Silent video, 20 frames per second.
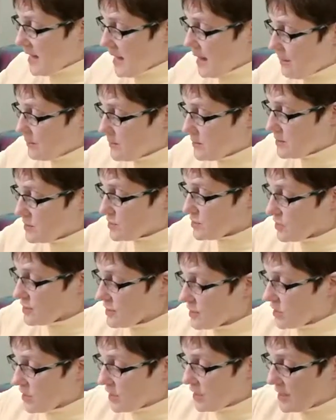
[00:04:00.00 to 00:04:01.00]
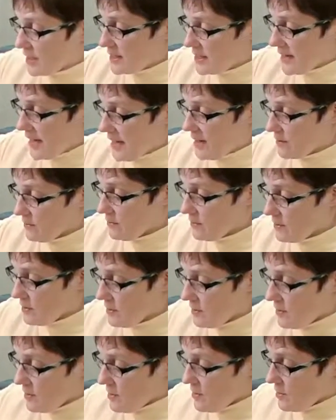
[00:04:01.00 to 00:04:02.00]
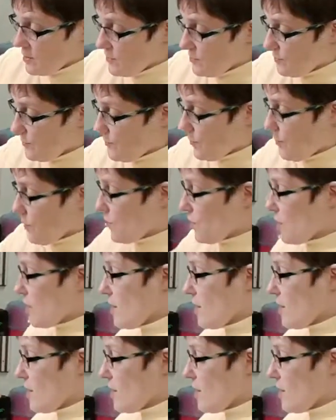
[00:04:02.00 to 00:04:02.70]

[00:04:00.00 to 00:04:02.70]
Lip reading: happen is you're going to cook it down for